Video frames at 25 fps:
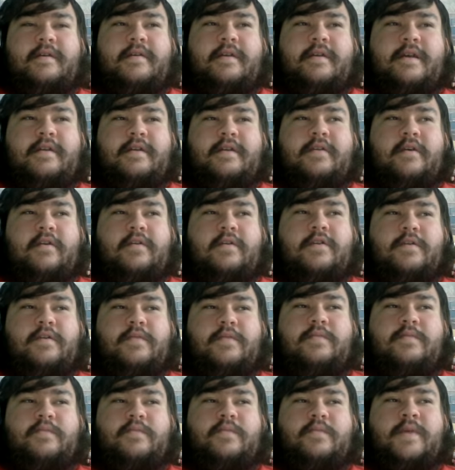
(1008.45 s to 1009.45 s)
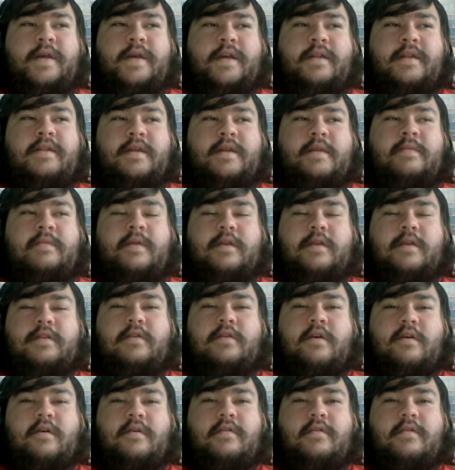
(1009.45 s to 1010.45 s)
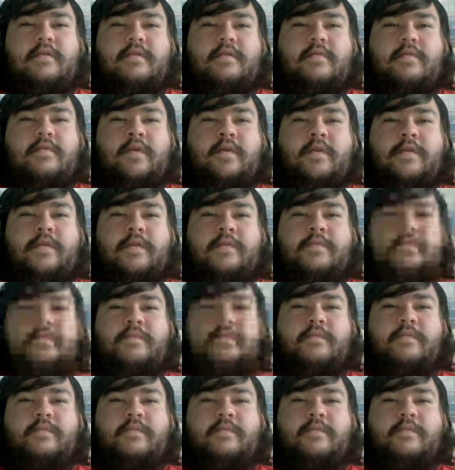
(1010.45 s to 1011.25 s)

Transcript: it's hard to pick a team that's not one of the